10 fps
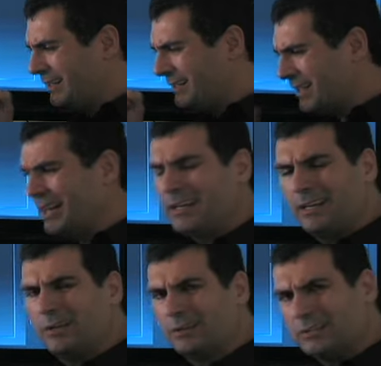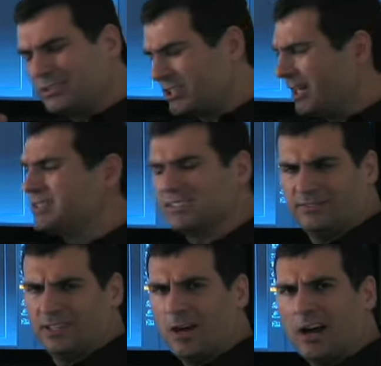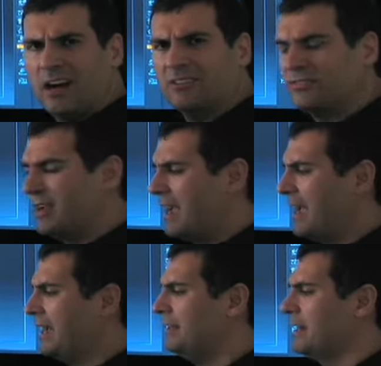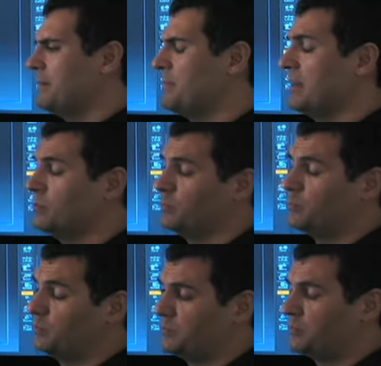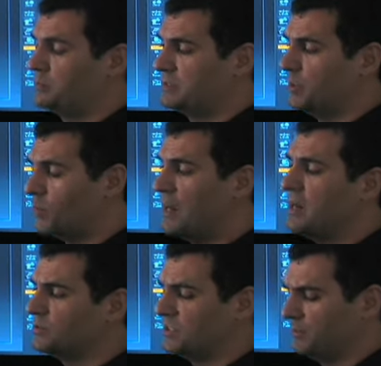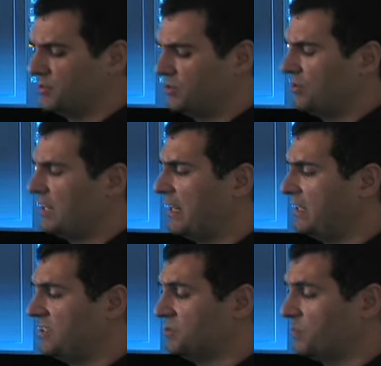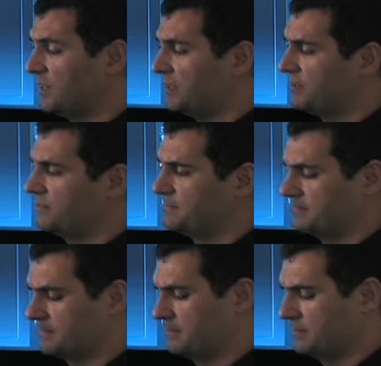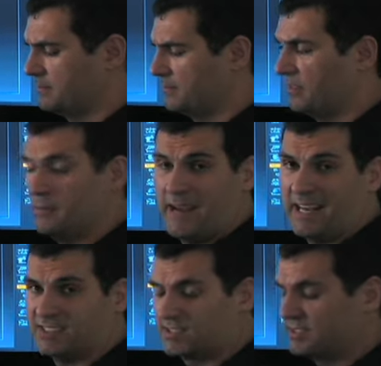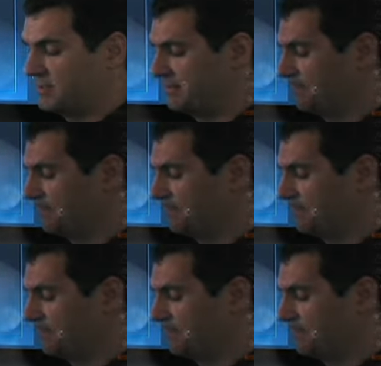cutting chunks of it off. And the way I was able to do that is with the masks.